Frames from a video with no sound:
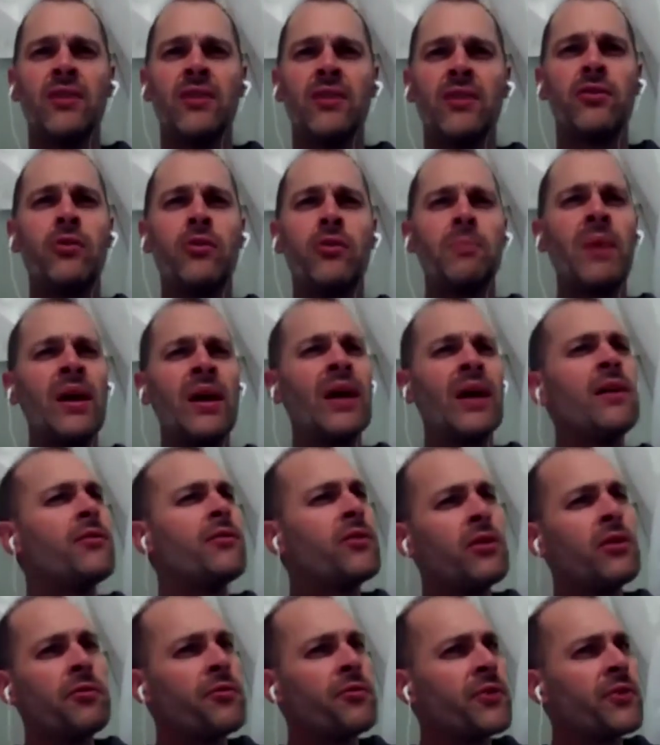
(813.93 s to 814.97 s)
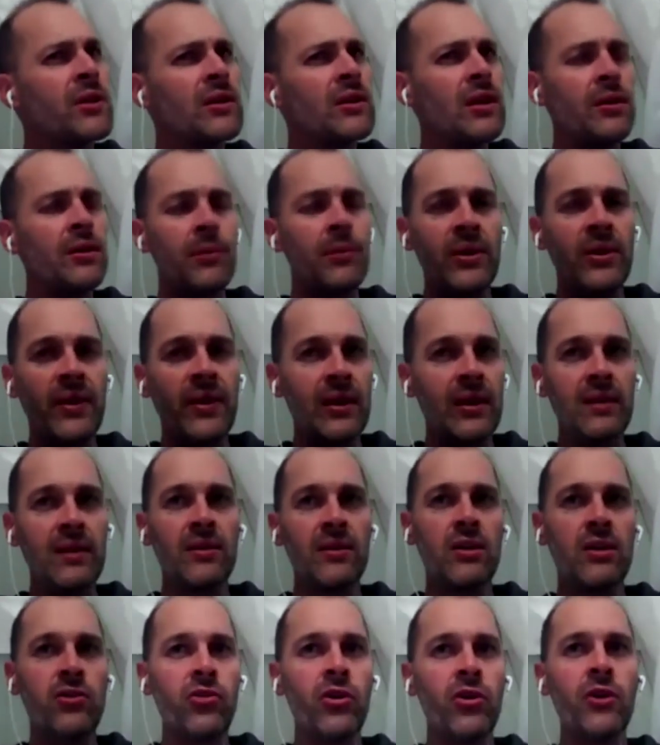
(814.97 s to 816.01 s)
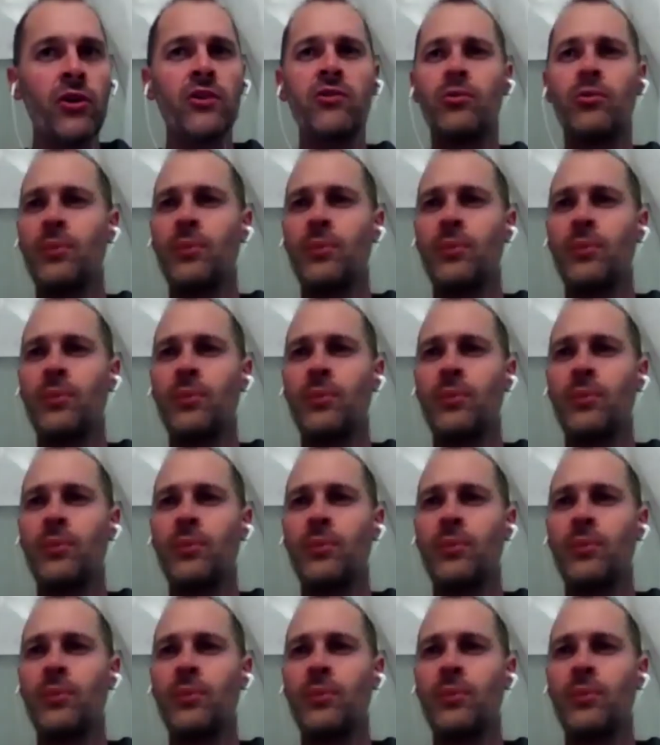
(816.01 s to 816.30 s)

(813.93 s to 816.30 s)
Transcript: to behave differently when they're in the church,